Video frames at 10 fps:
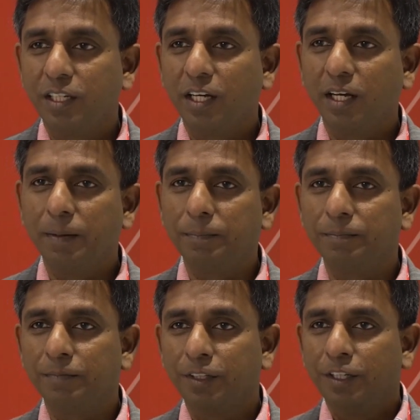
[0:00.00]

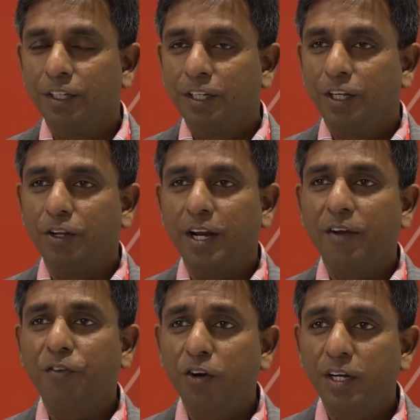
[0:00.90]
The
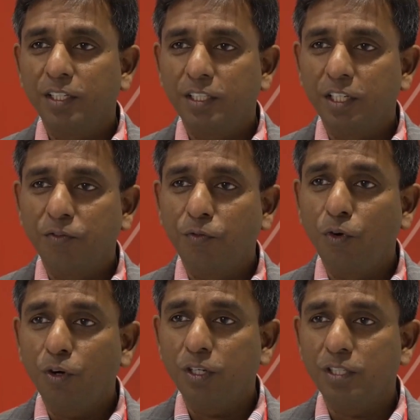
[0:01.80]
REAN Foundation is
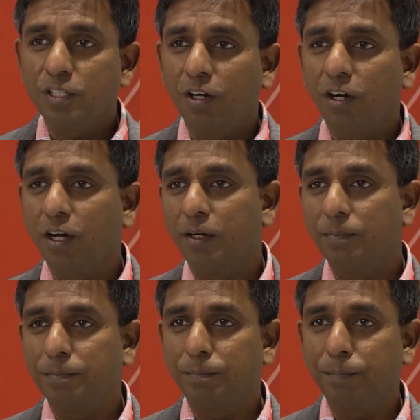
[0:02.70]
focused
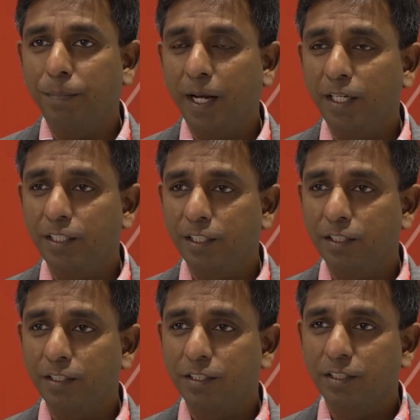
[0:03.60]
on
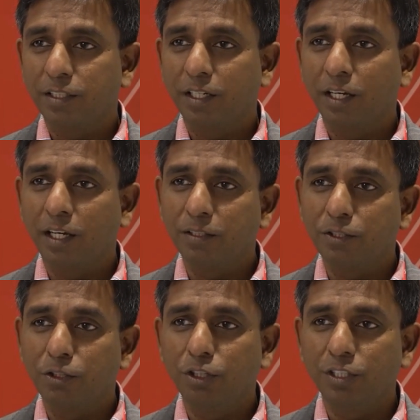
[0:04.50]
patient
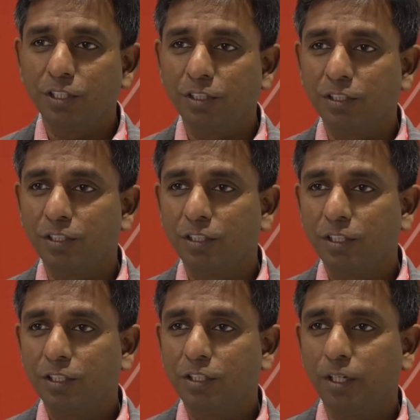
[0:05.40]
solutions
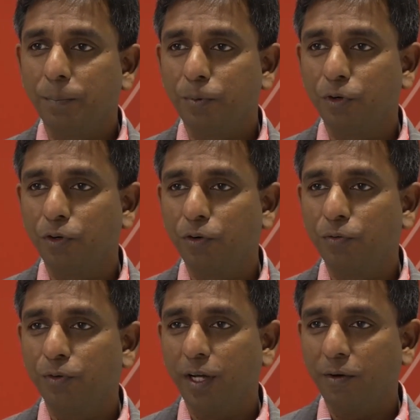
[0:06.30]
to
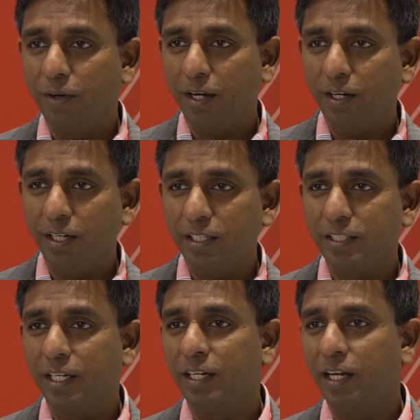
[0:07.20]
improve
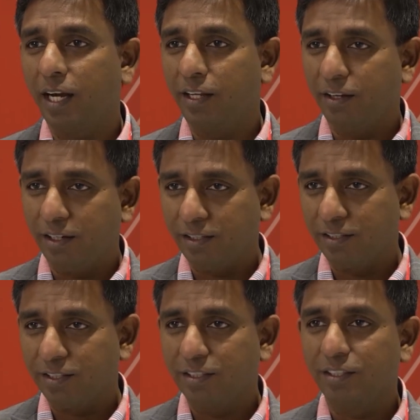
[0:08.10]
awareness and
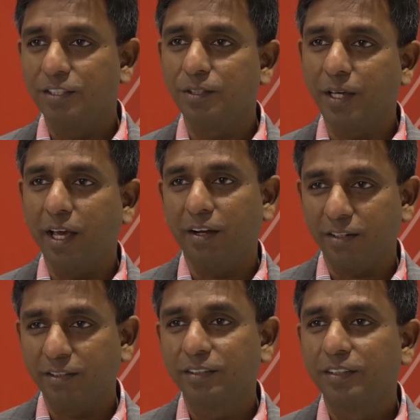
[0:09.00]
adherence to
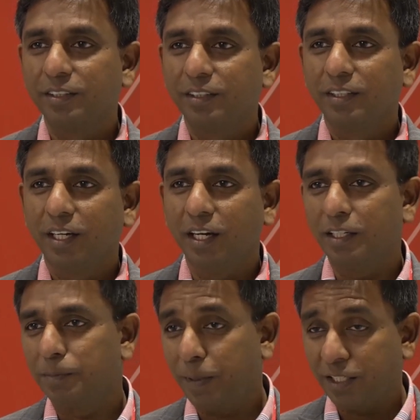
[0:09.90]
care,
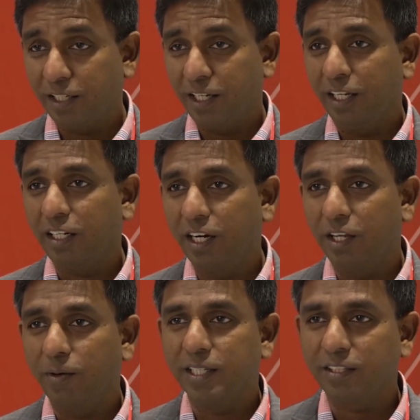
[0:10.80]
especially in
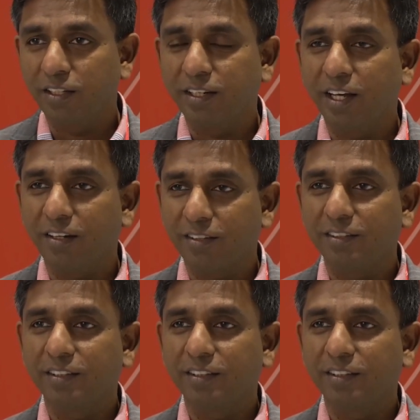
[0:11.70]
cardiovascular care.